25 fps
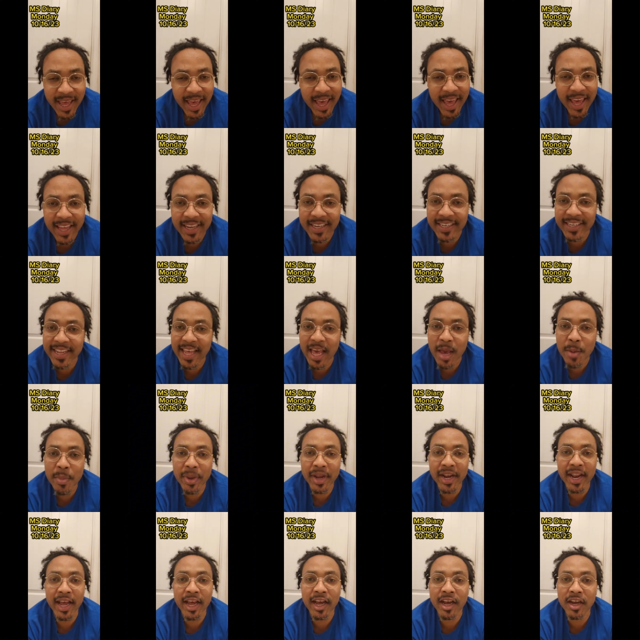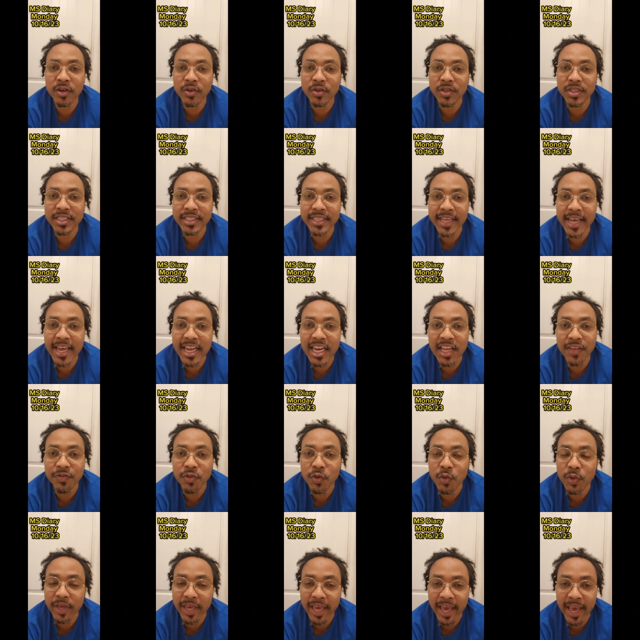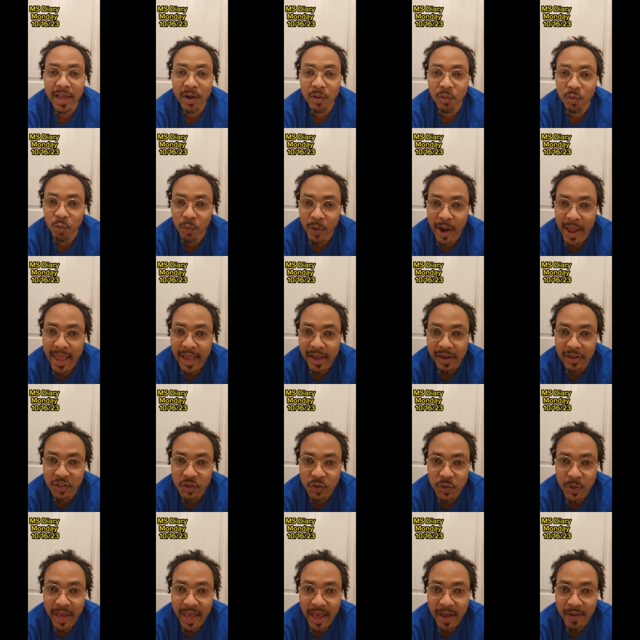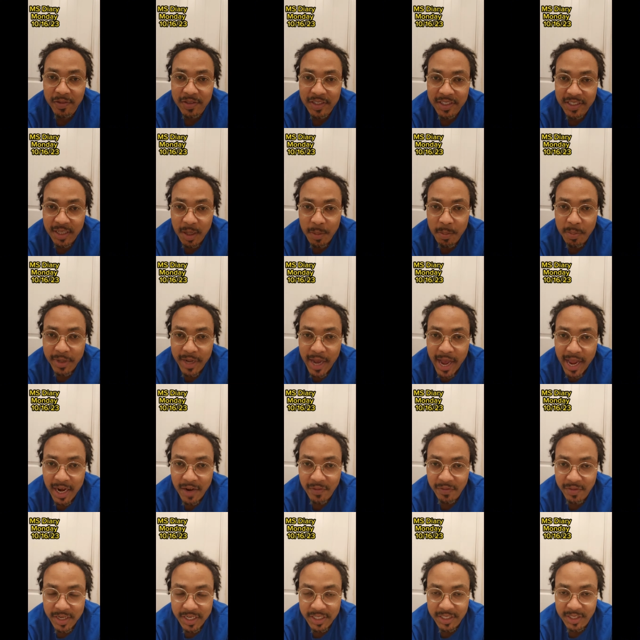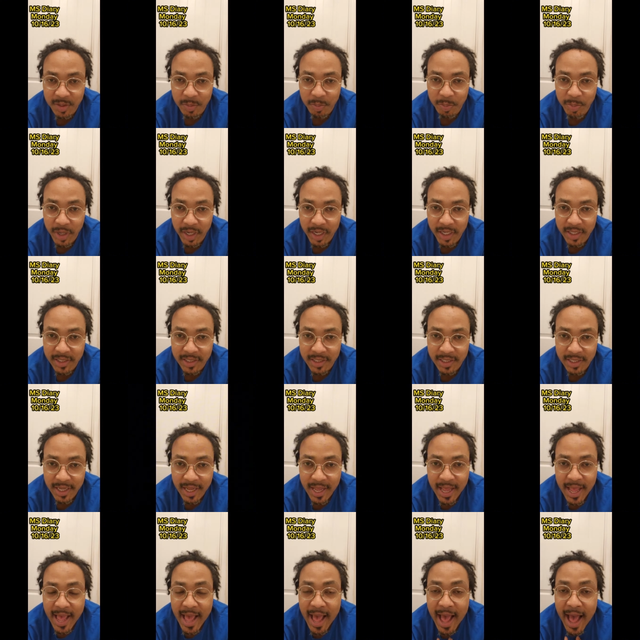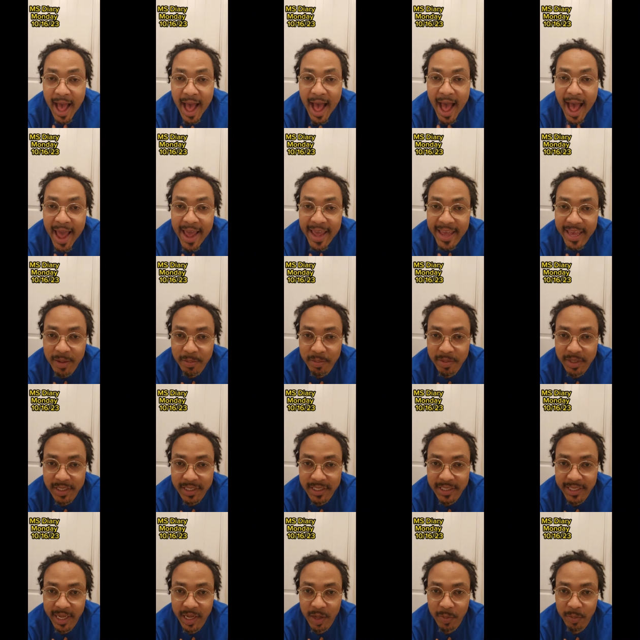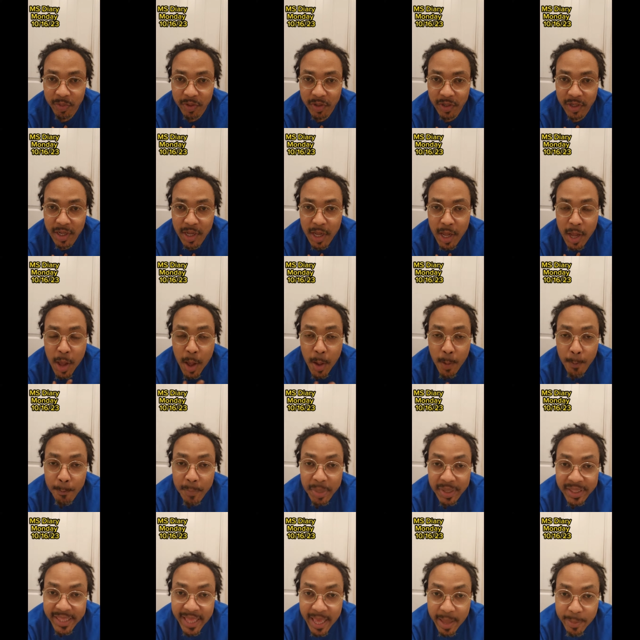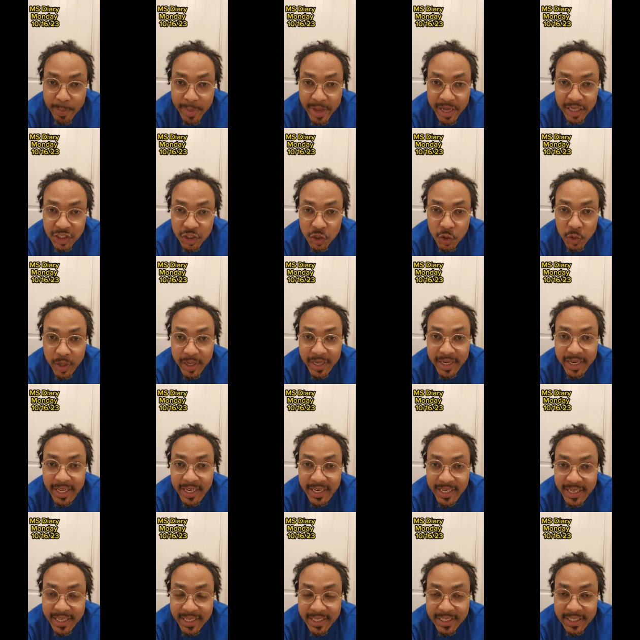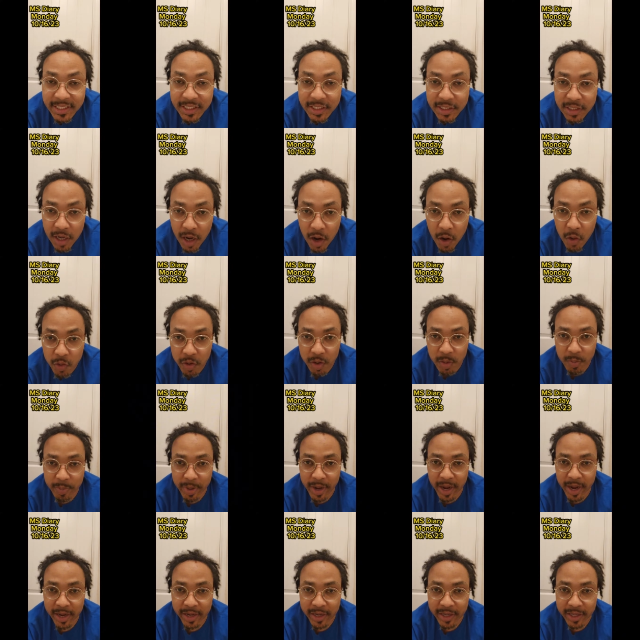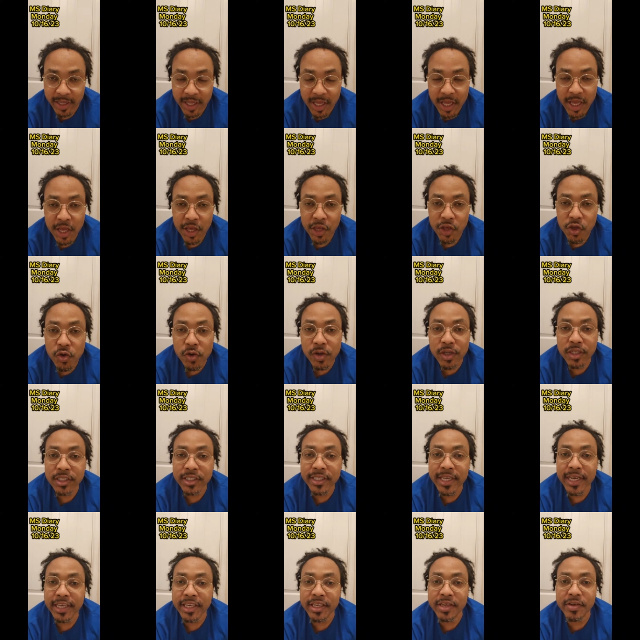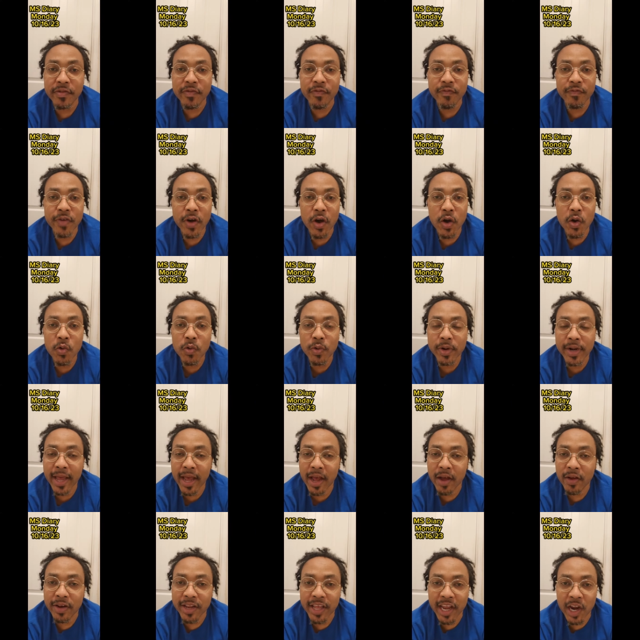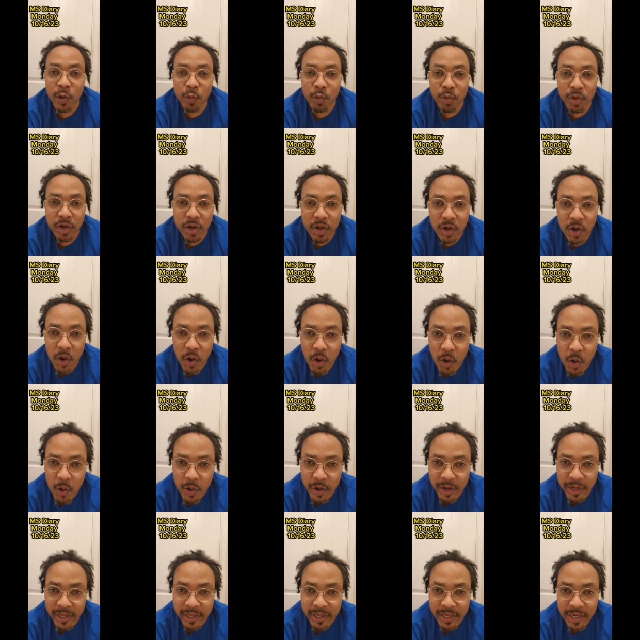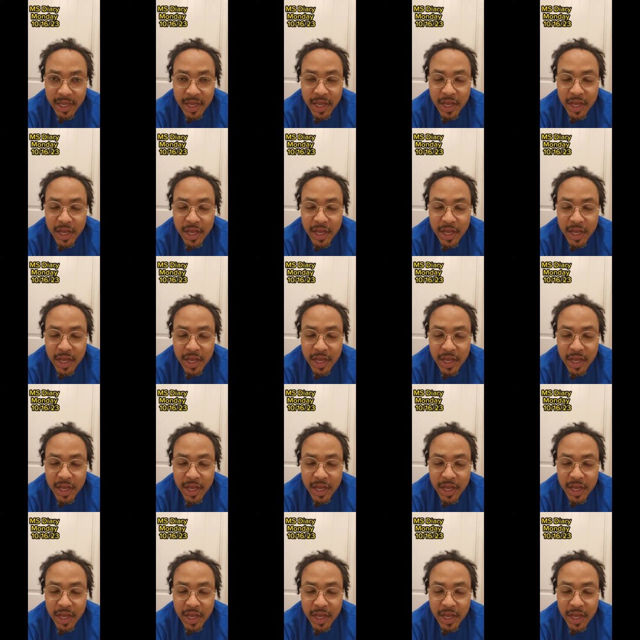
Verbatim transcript: And damn it, I understand if you can't write because you have some kind of disability. I am disabled. But that means you can at least talk about it. You can take your phone out and record it.